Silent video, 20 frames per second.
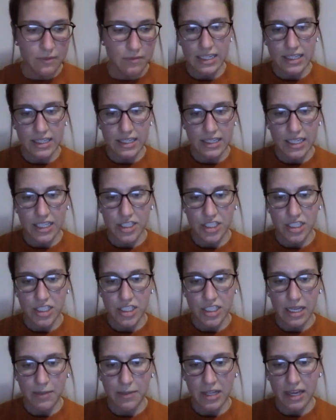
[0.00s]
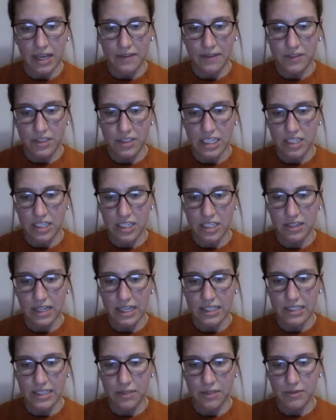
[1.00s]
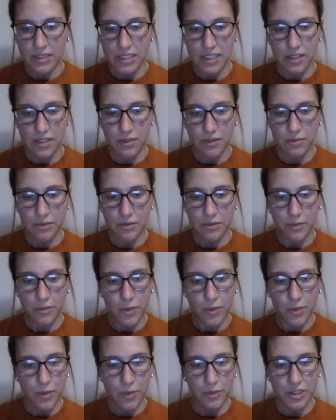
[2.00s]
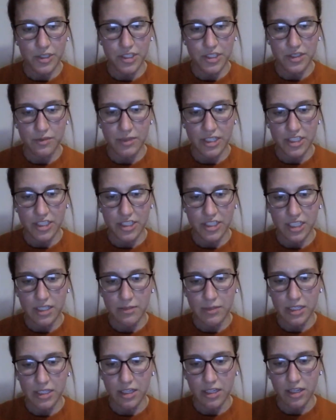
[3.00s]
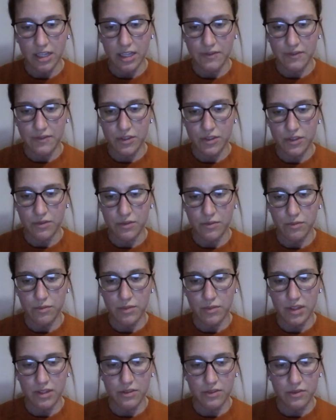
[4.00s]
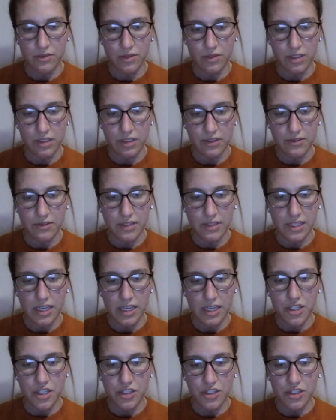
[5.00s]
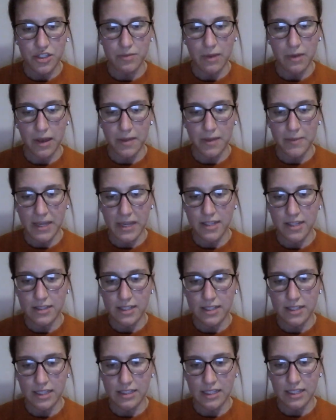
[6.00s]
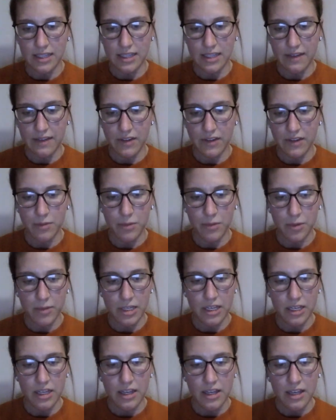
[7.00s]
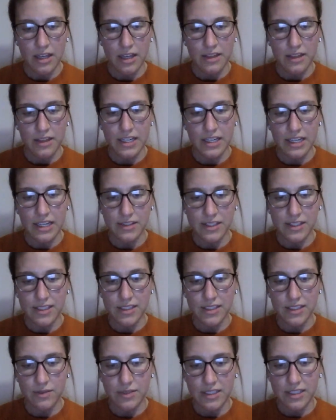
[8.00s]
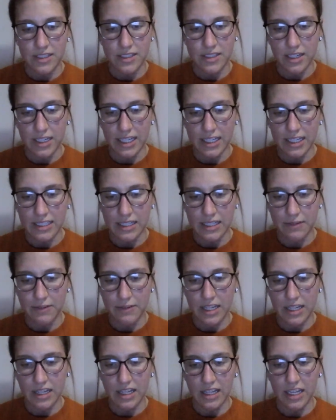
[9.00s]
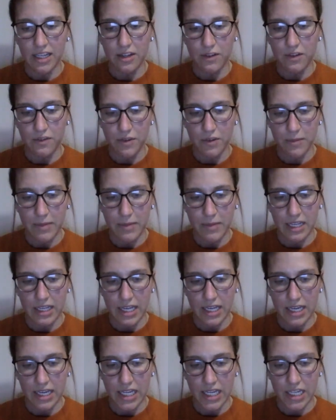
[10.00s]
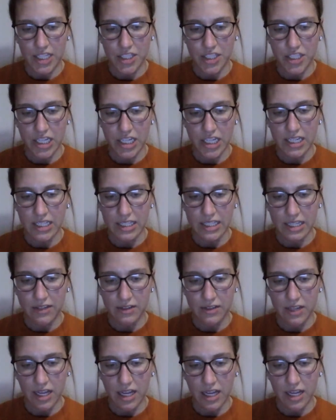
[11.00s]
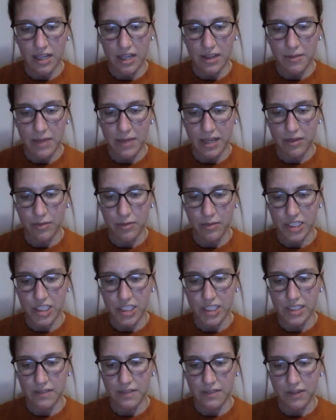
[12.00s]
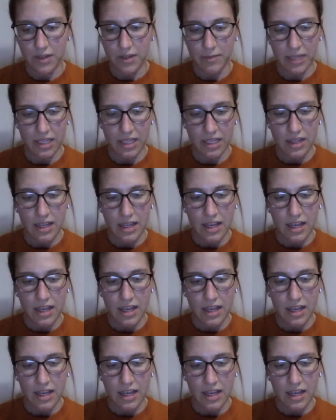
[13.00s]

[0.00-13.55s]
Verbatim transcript: At the kitchen table after dinner, Lexi was in her room, which is where she had been all afternoon, with her door closed. She was probably making signs at that very moment. The downstairs was dark except for the light over my head shining down on the math worksheets in front of me.